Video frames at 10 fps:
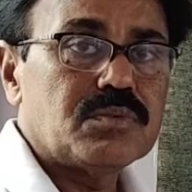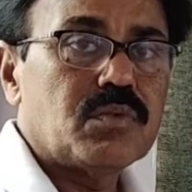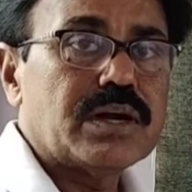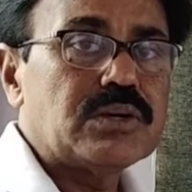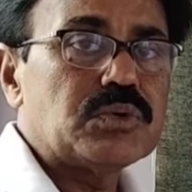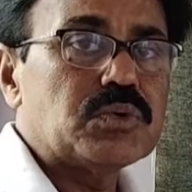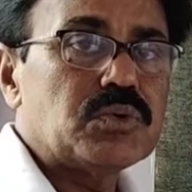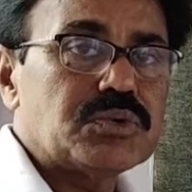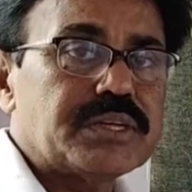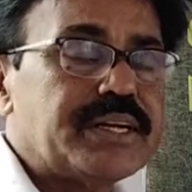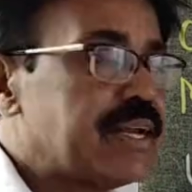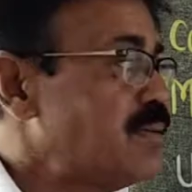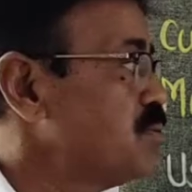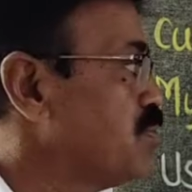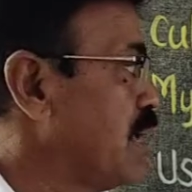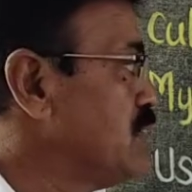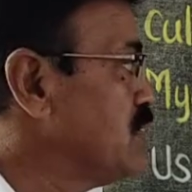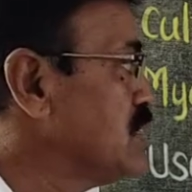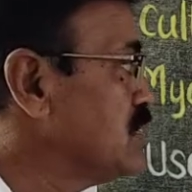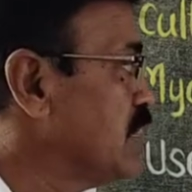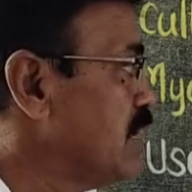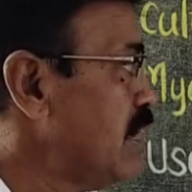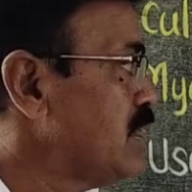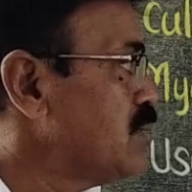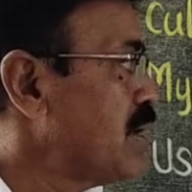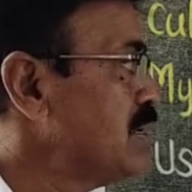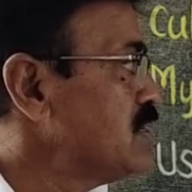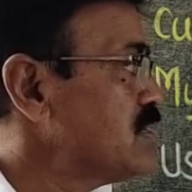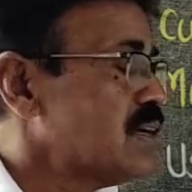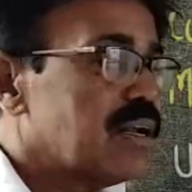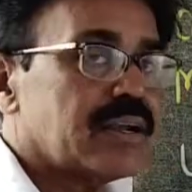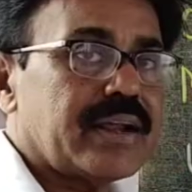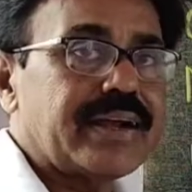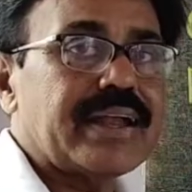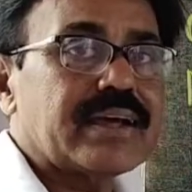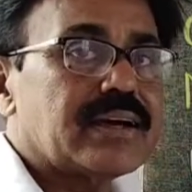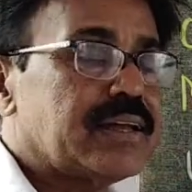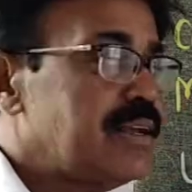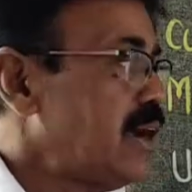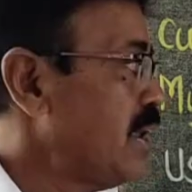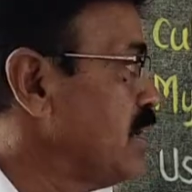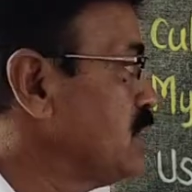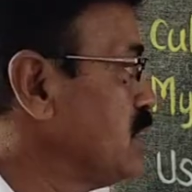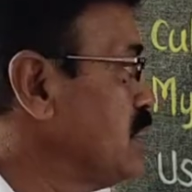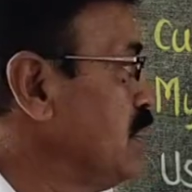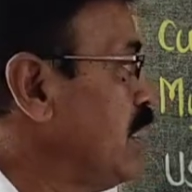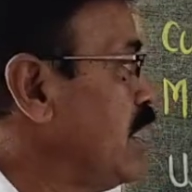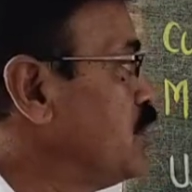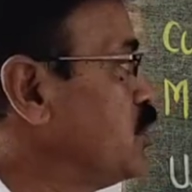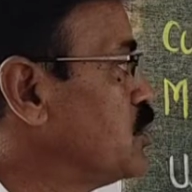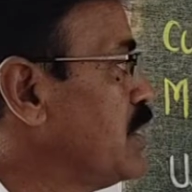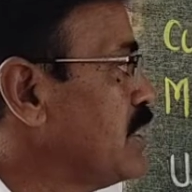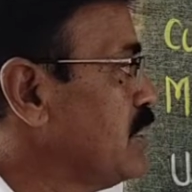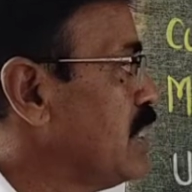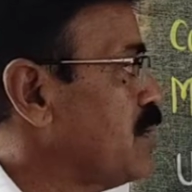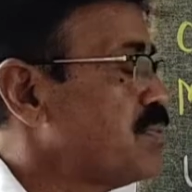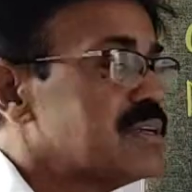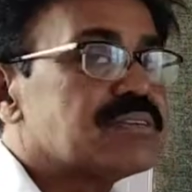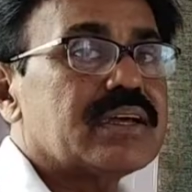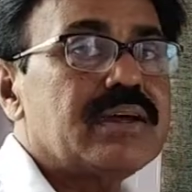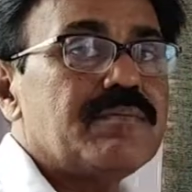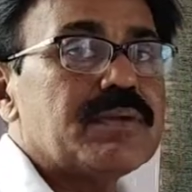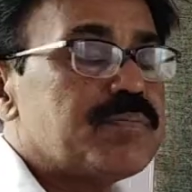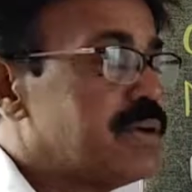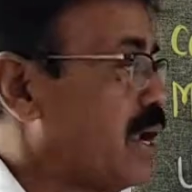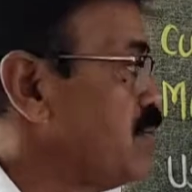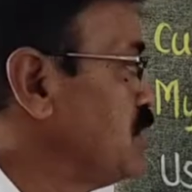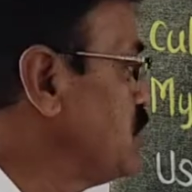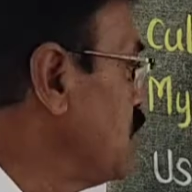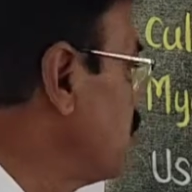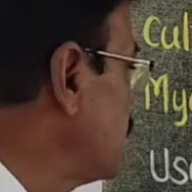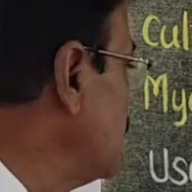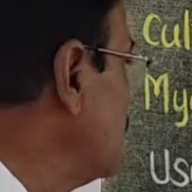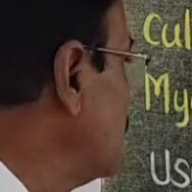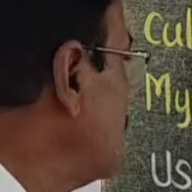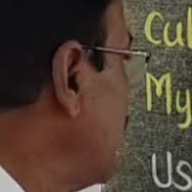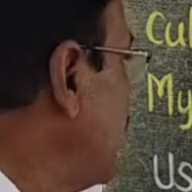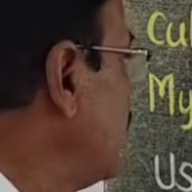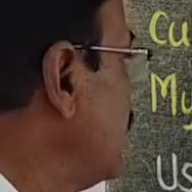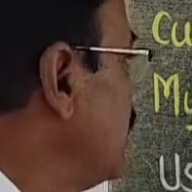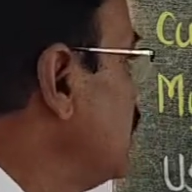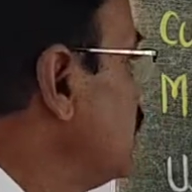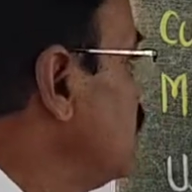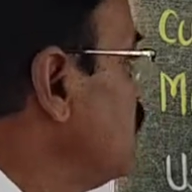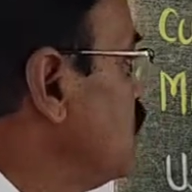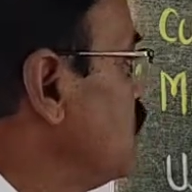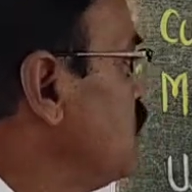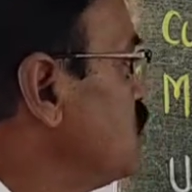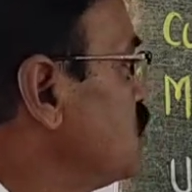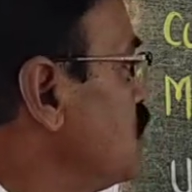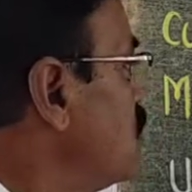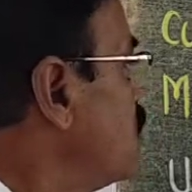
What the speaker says: 1, 2, 3 times branching is there, and the branches are right anglely arranged, and due to that it appears a pyramid shaped. And this